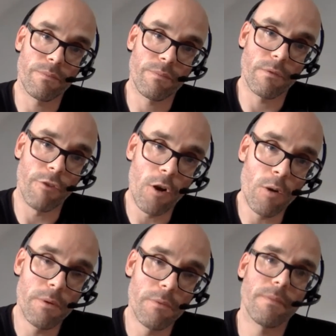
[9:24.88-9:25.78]

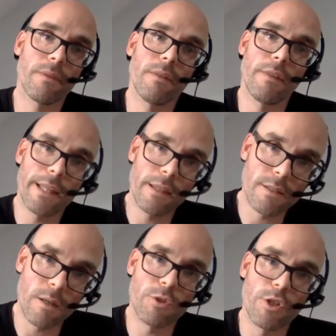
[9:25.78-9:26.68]
verb, then the
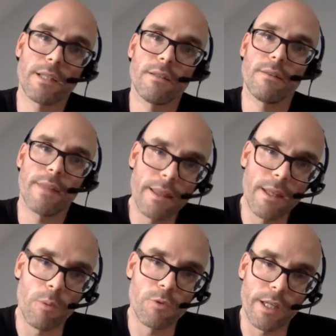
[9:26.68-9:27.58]
subject, then the
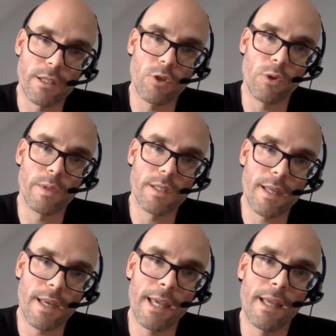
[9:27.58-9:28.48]
object. So you would
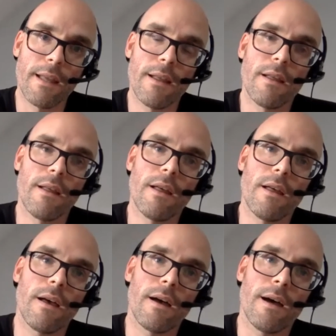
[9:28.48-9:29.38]
say,
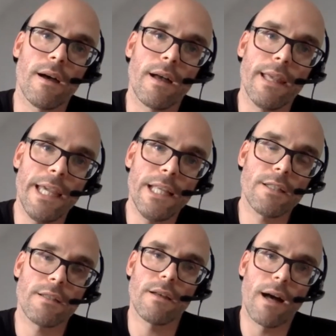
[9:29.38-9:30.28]

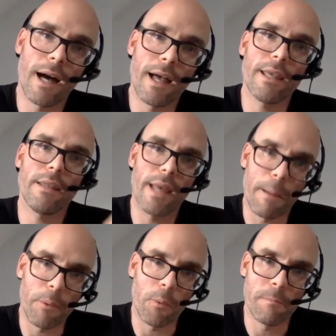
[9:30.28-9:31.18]
eat I the
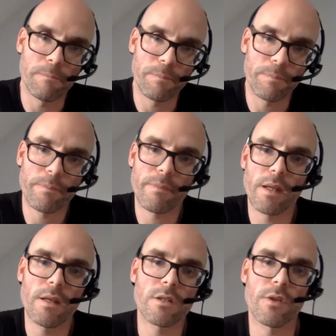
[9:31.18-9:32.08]
apple.
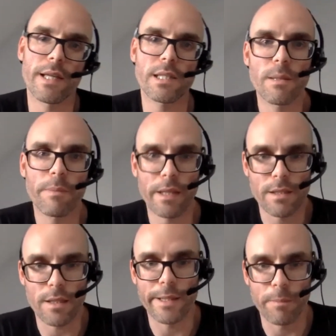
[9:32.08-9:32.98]
So that's something
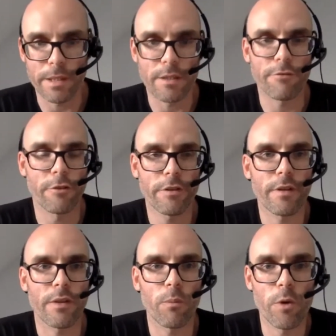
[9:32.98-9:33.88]
that's a little bit different,
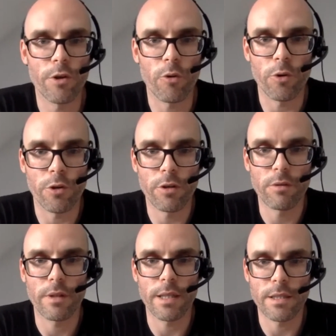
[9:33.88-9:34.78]
that the word order
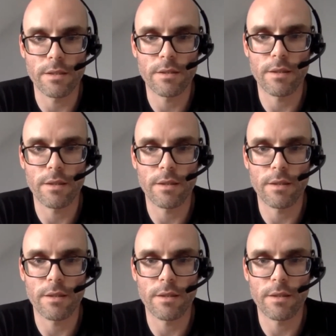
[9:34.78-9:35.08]
is